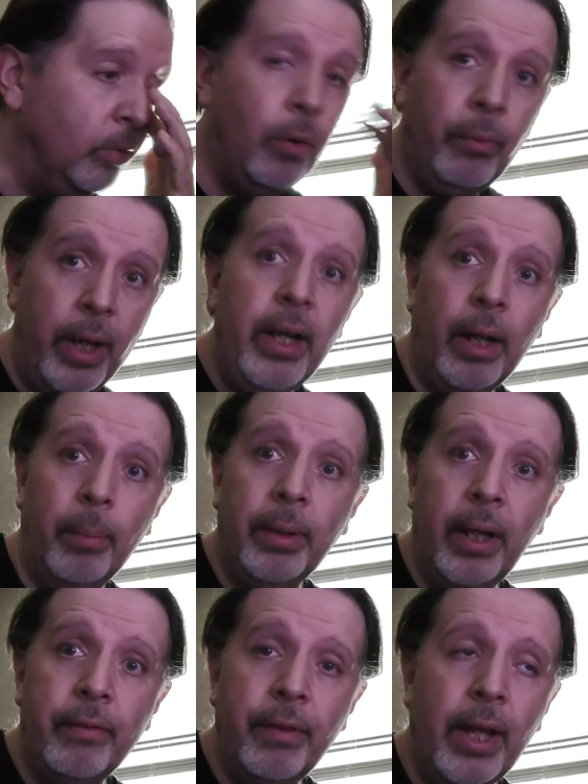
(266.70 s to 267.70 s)
or reading a
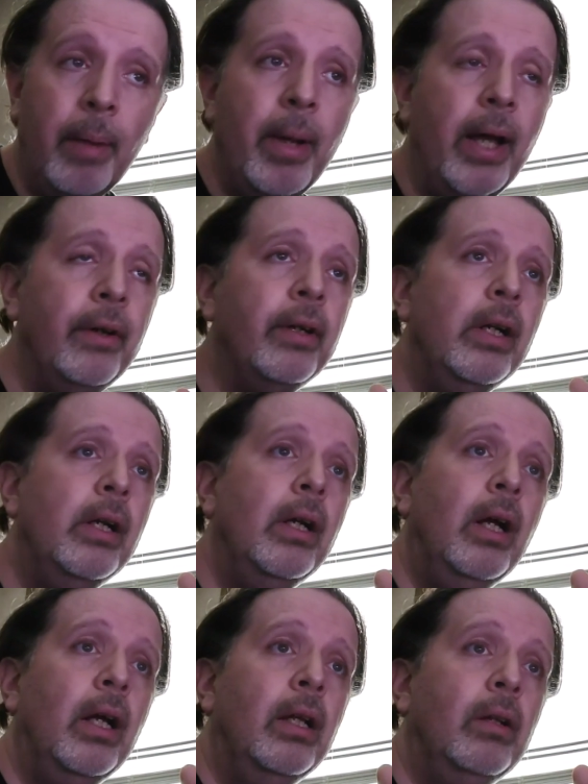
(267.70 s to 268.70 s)
play for that matter,
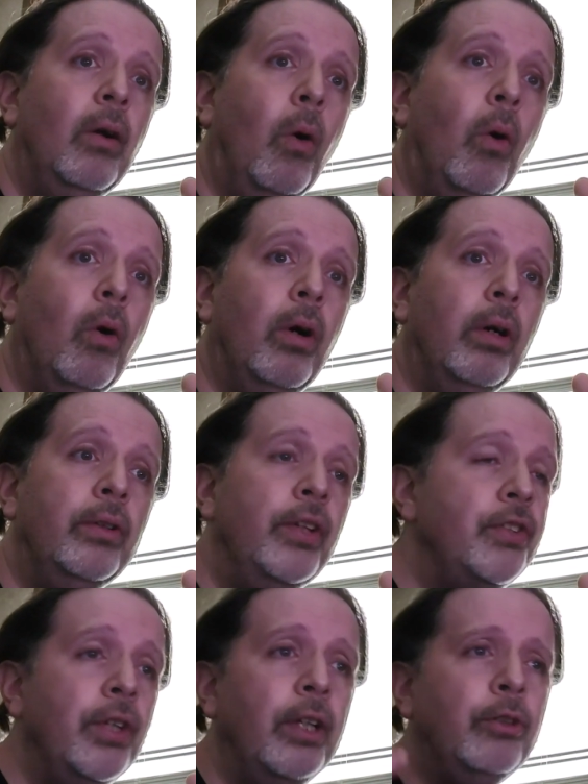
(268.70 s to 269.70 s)
or
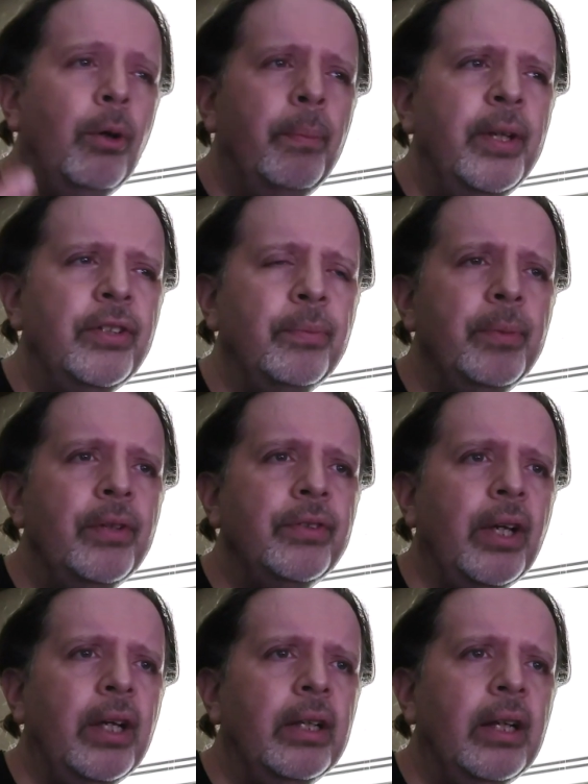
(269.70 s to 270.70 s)
listening to a piece of
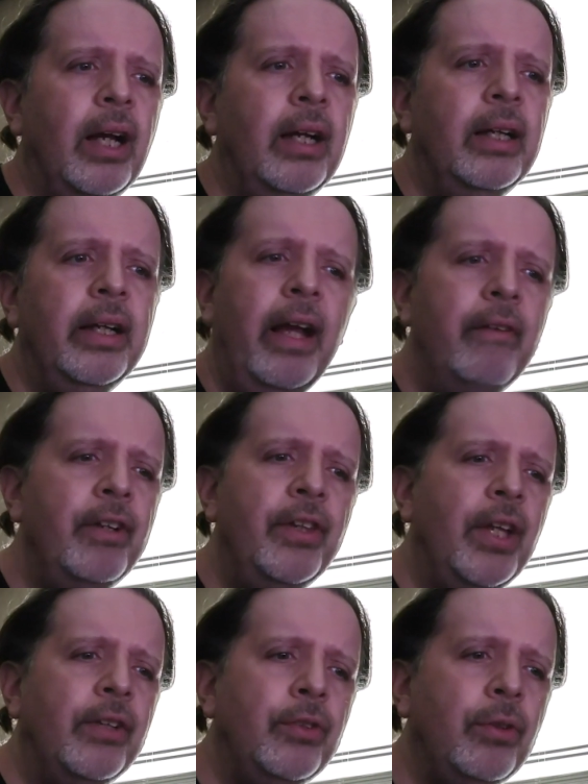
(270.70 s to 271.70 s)
music.
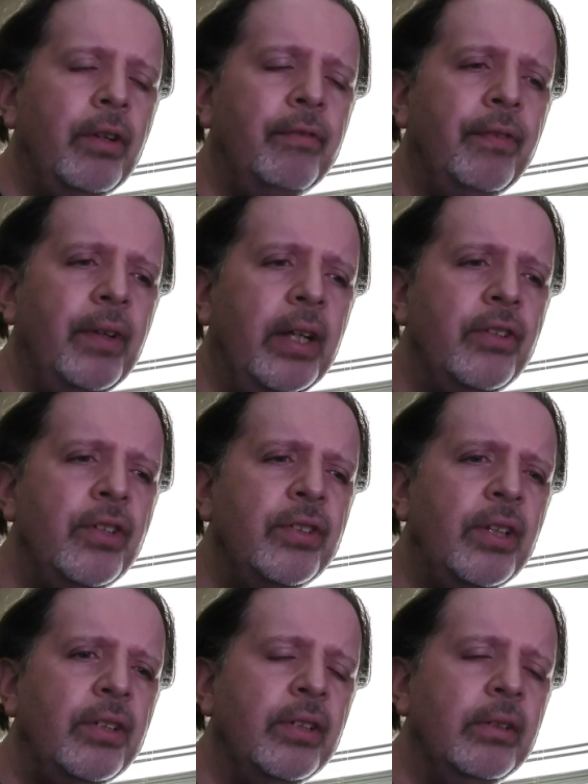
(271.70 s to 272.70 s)
Everything sort of, it
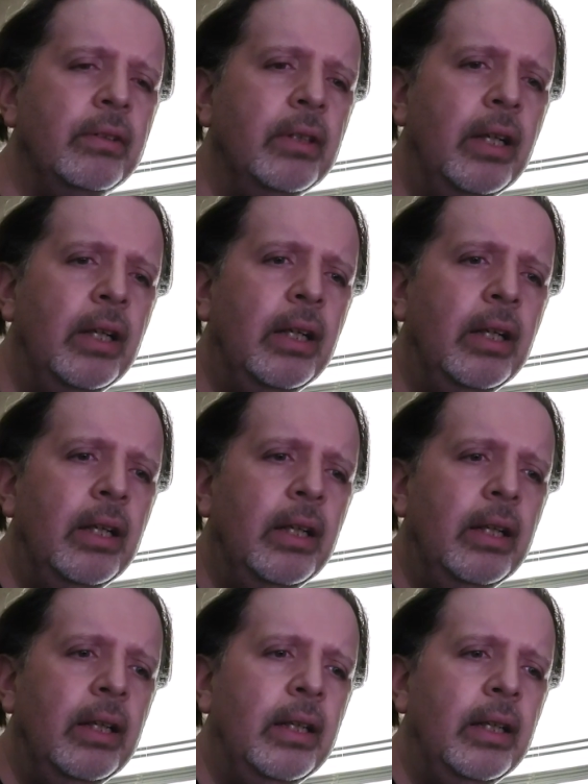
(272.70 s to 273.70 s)
just doesn't,
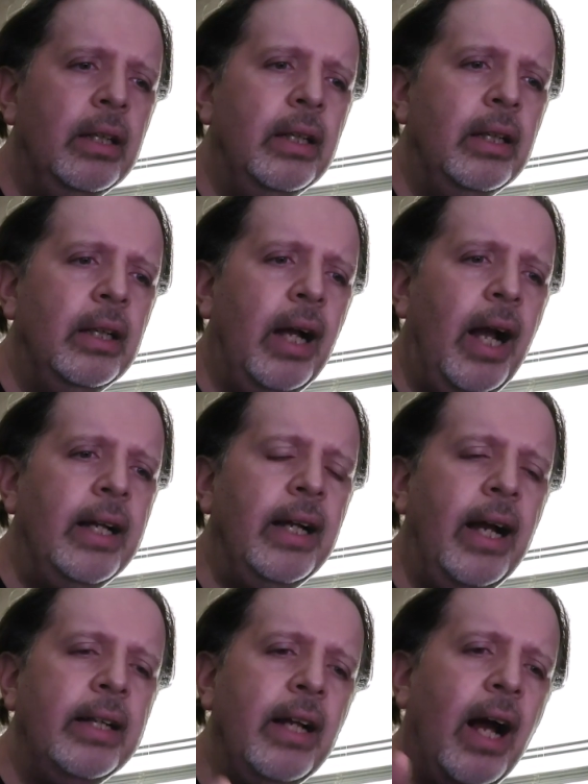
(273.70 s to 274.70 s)

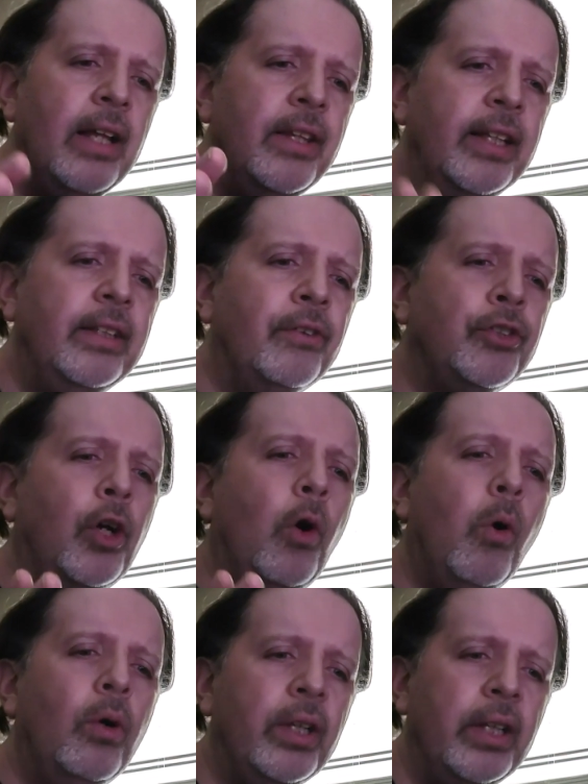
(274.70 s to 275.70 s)
I think there's a
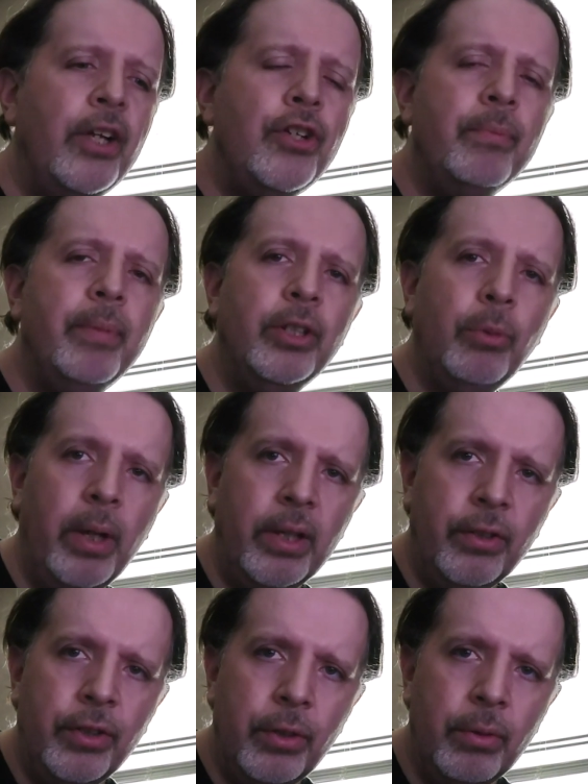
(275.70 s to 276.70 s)
correlation
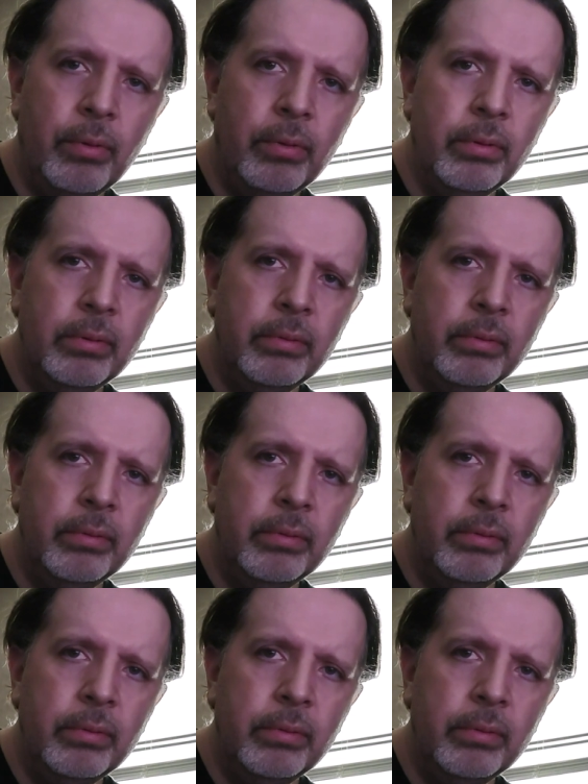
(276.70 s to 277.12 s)
between the two.